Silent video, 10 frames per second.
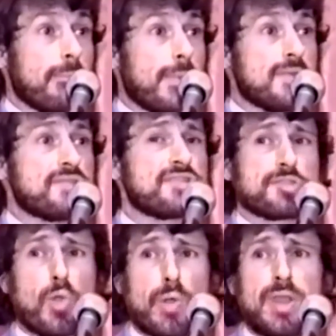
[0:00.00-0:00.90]
is the
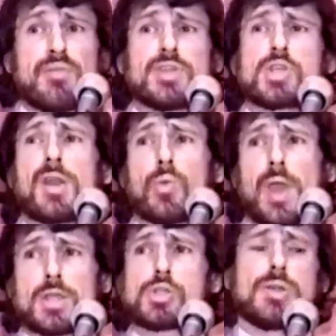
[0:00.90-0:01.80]
story of a
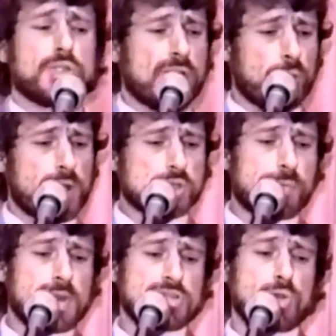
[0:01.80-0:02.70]
generation, a generation that's